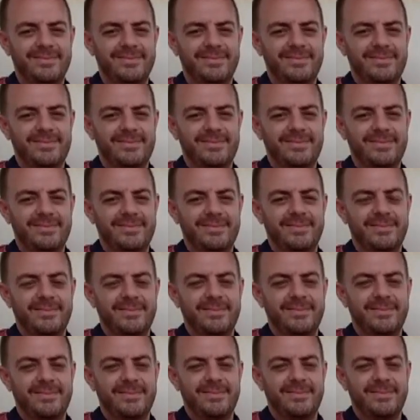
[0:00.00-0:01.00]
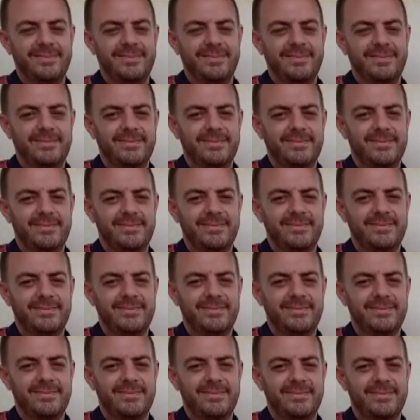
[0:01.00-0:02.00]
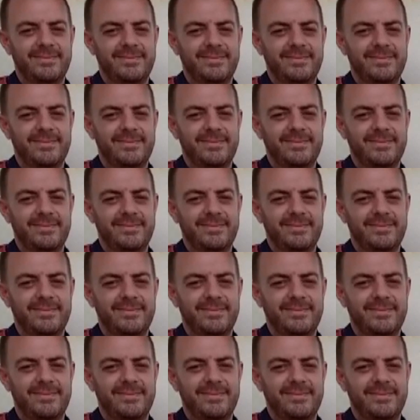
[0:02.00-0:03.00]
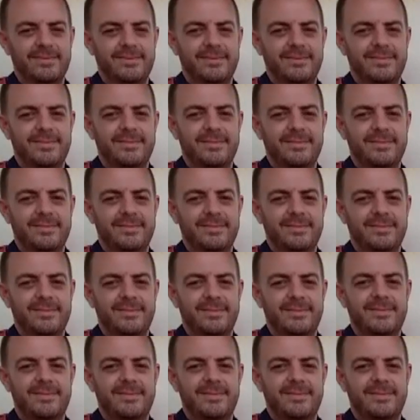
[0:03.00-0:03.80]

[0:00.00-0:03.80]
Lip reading: [no speech]